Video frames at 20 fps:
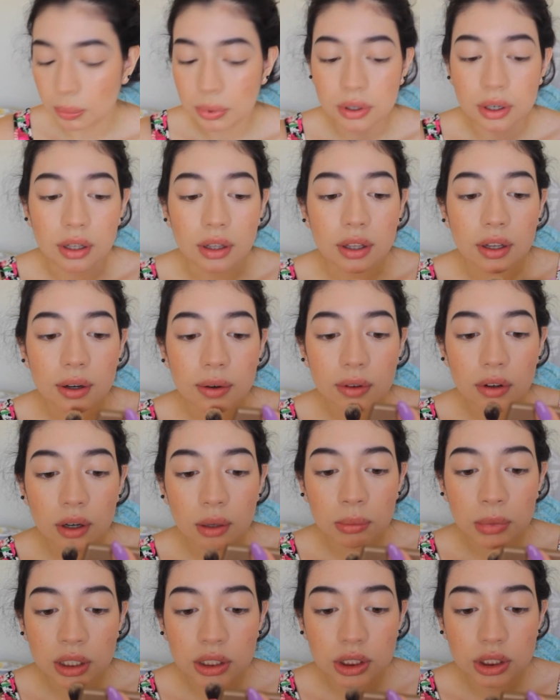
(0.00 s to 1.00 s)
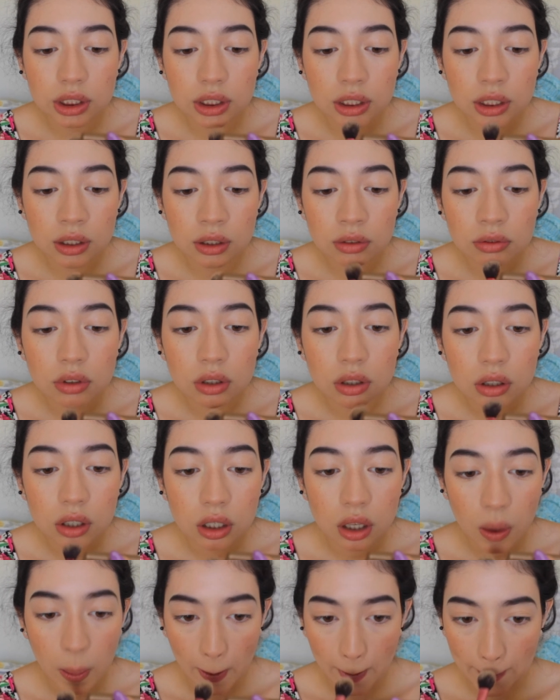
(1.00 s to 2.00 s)
put a little bit on my chin,
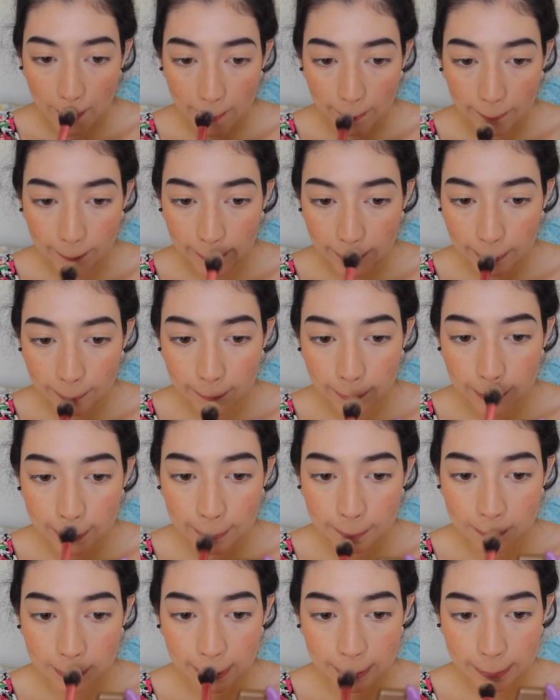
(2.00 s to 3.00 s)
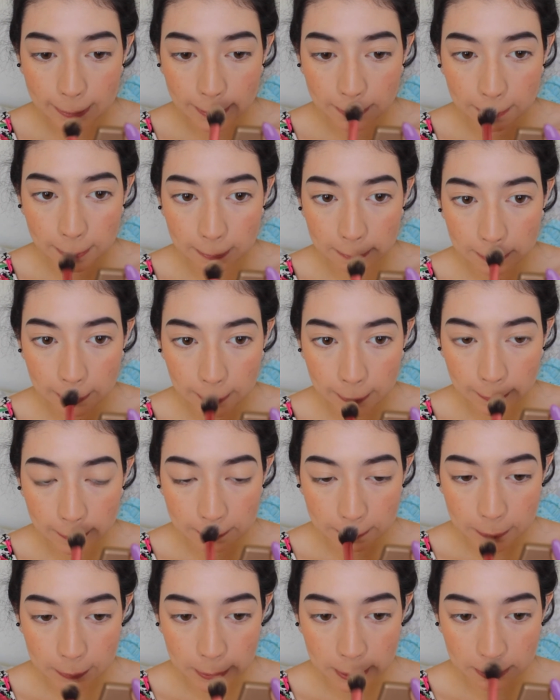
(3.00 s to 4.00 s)
a little bit on my cupid
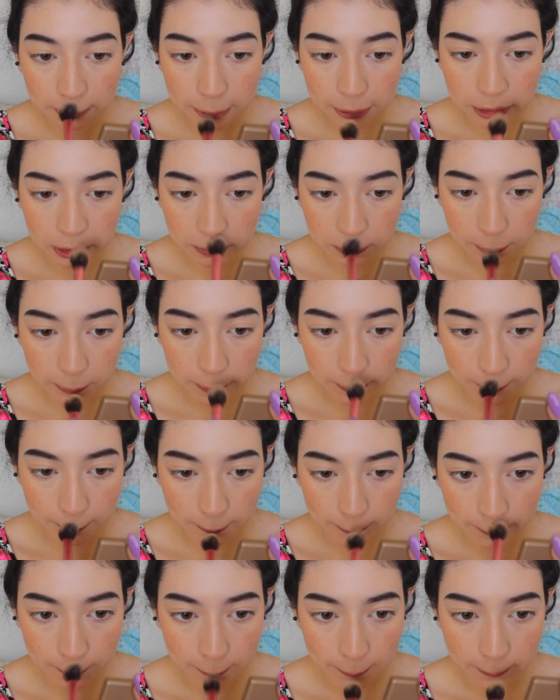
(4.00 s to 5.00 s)
bow, cupid's bow,